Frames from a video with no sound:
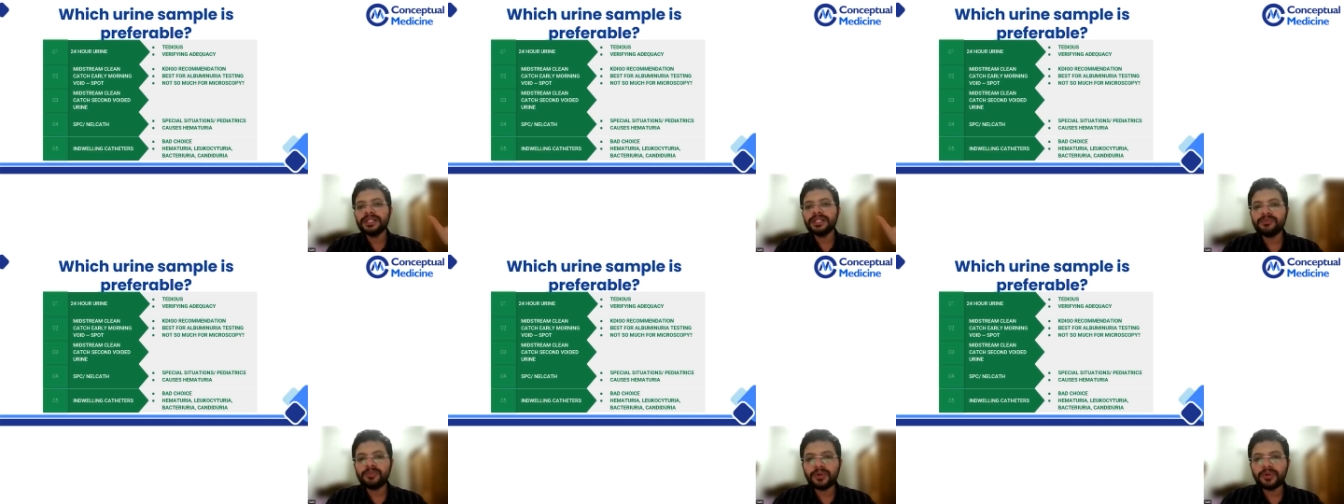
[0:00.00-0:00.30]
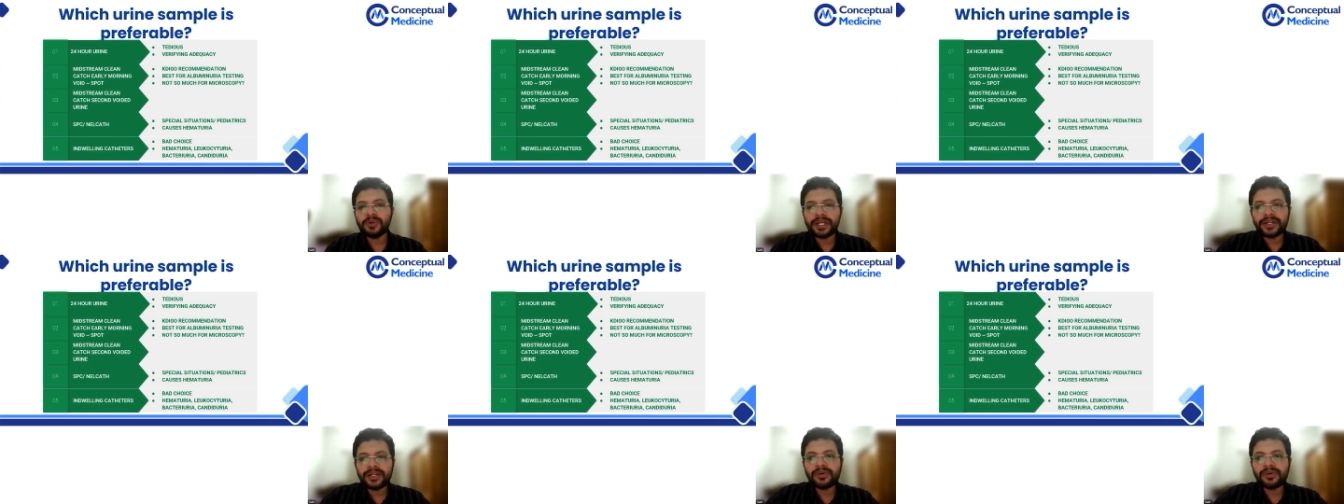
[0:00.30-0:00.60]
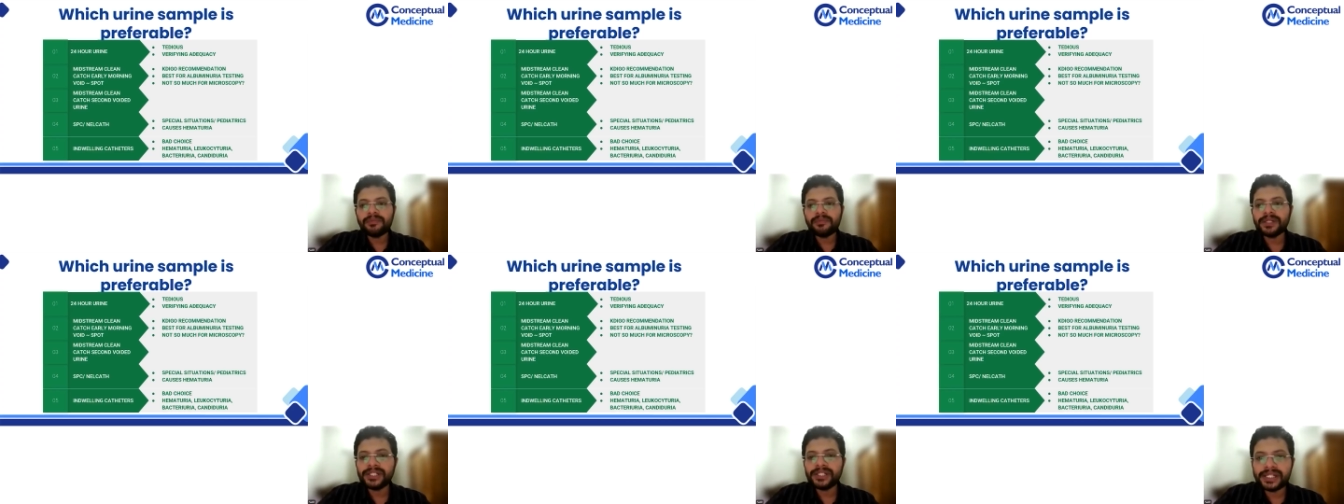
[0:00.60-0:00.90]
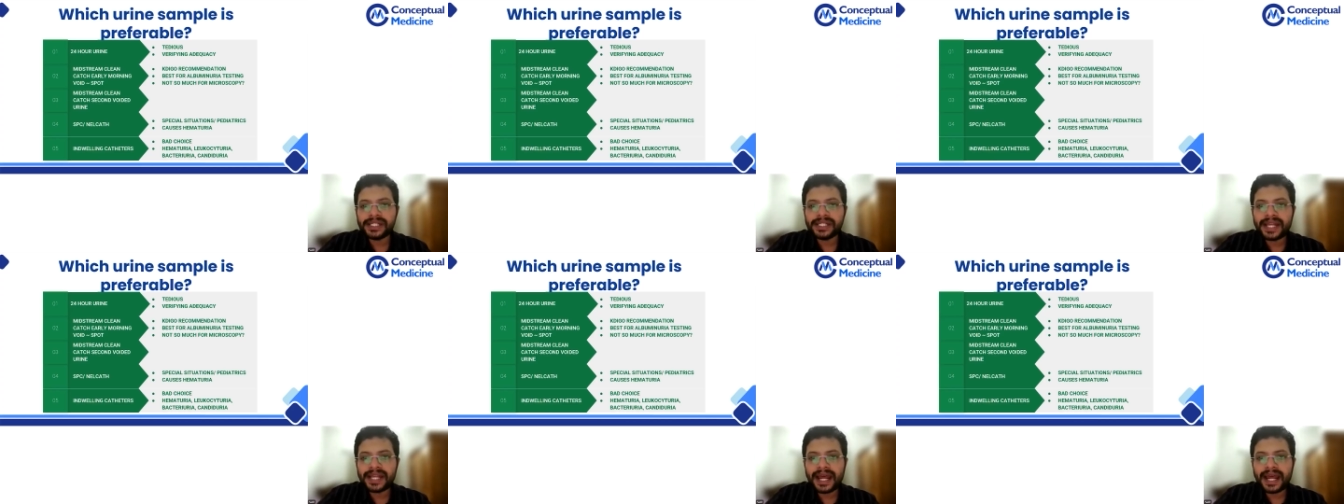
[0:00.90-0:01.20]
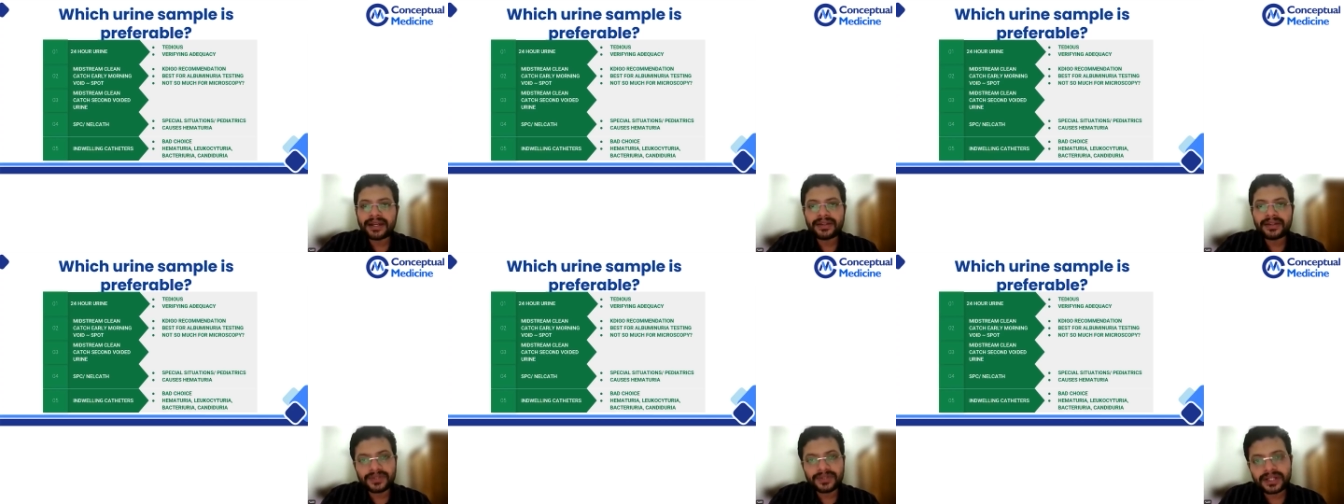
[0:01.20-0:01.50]
is put into a machine and
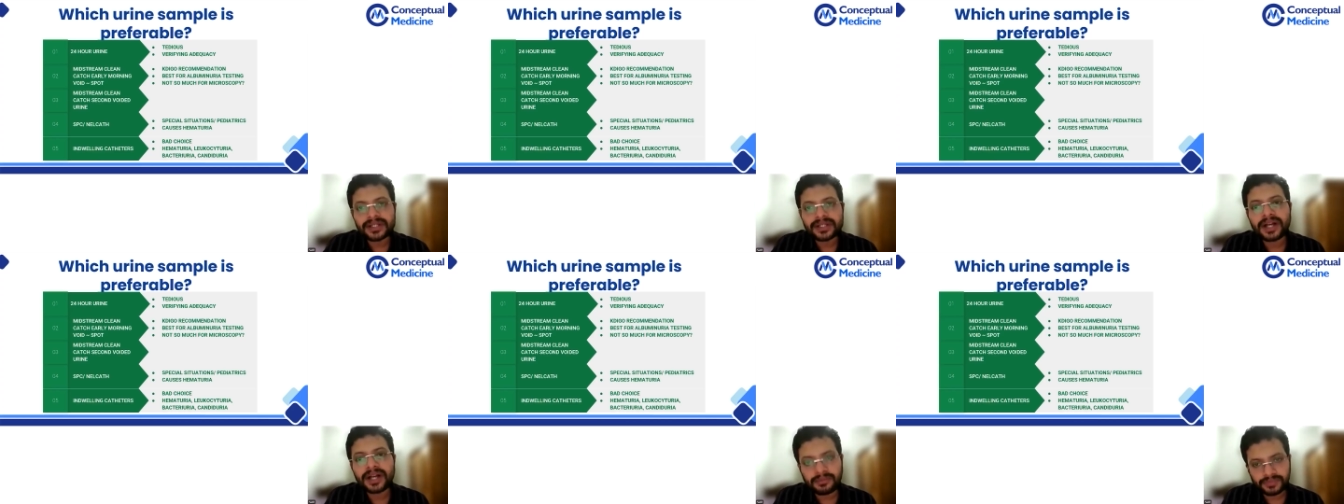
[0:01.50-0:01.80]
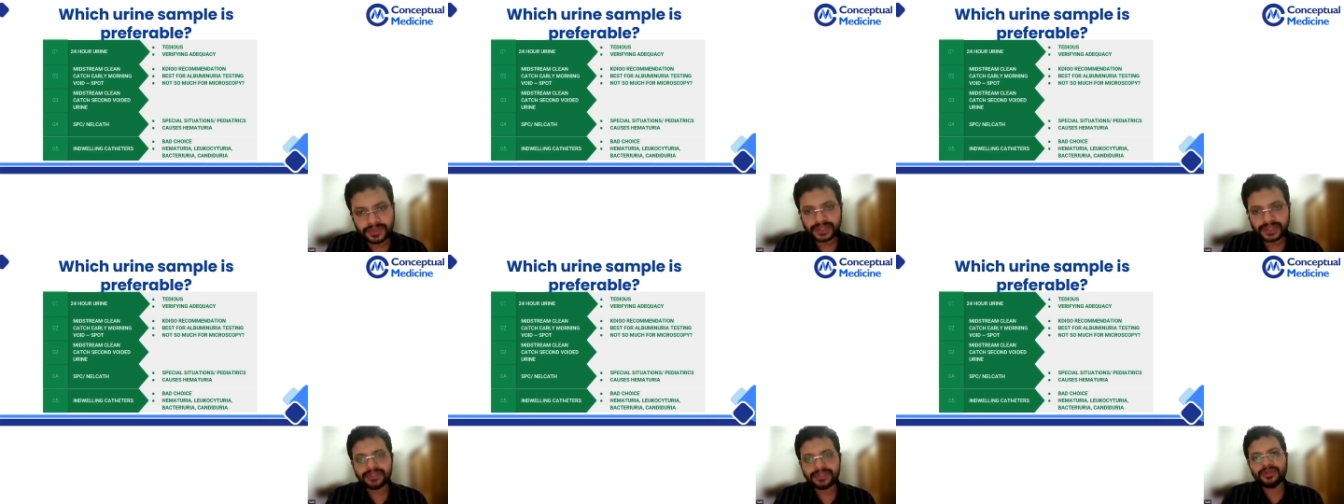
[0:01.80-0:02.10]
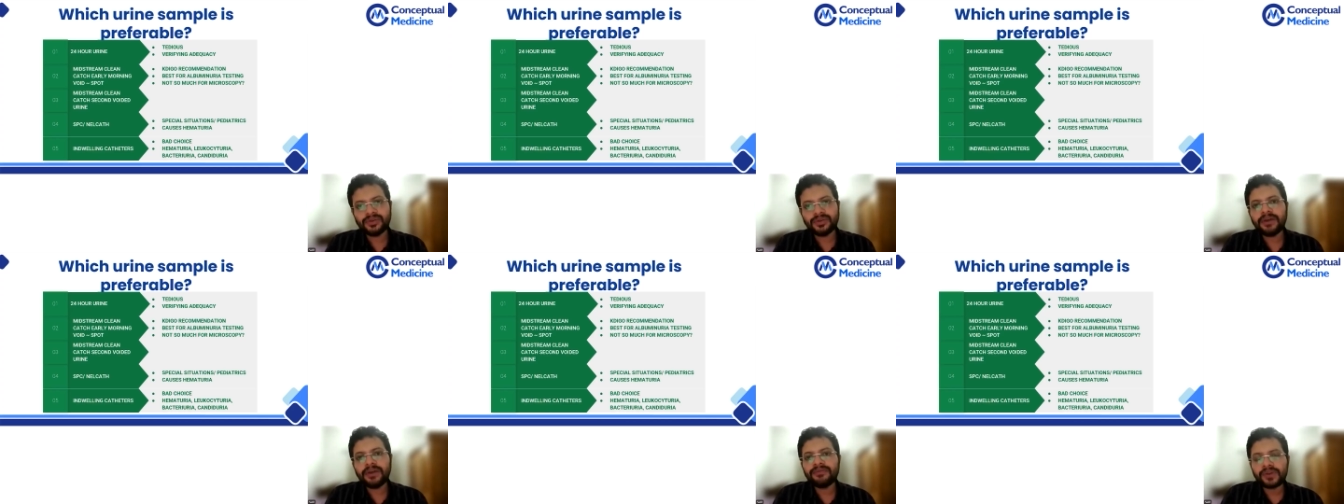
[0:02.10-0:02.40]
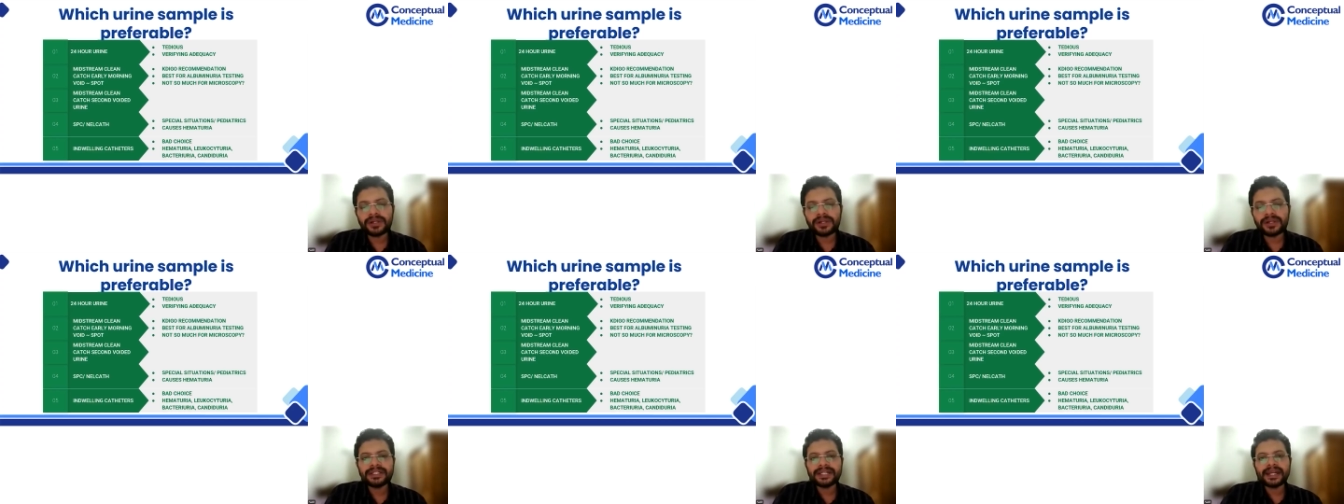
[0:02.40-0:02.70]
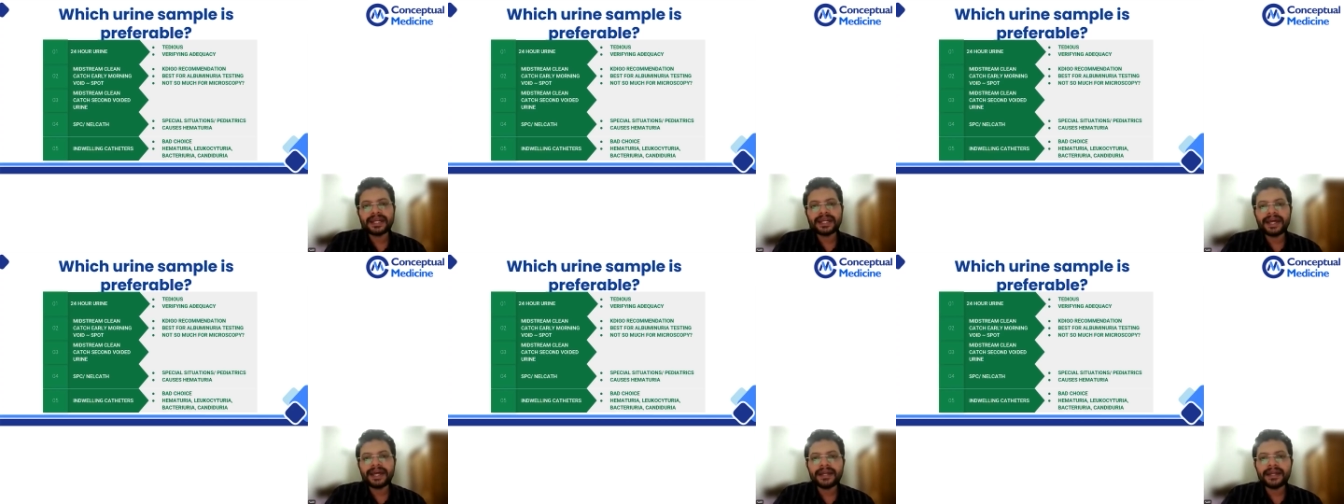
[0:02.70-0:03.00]
the result comes. You have to
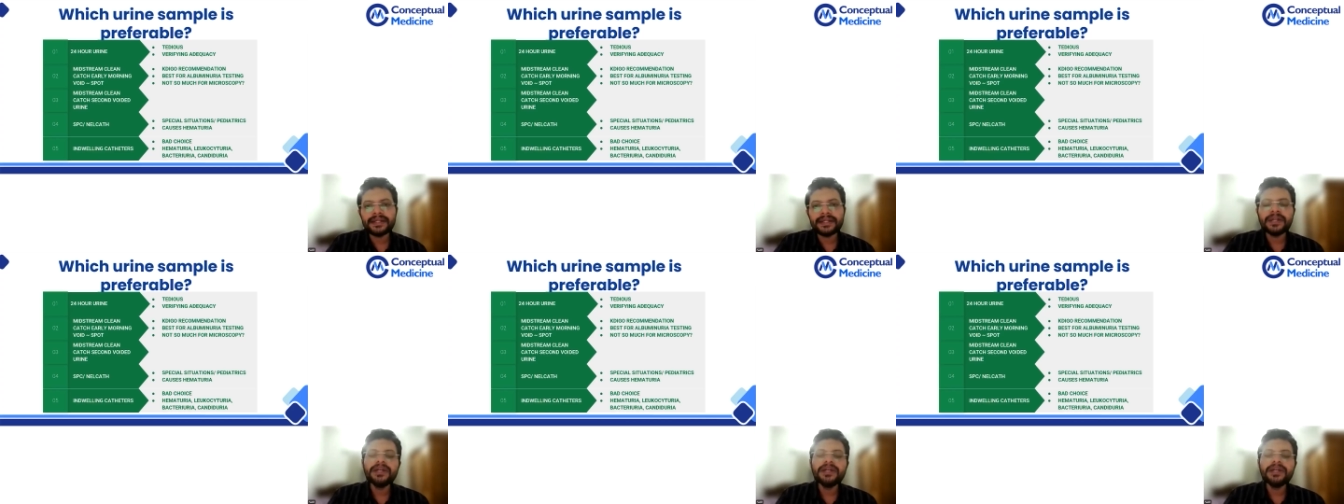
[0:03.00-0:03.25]
understand that.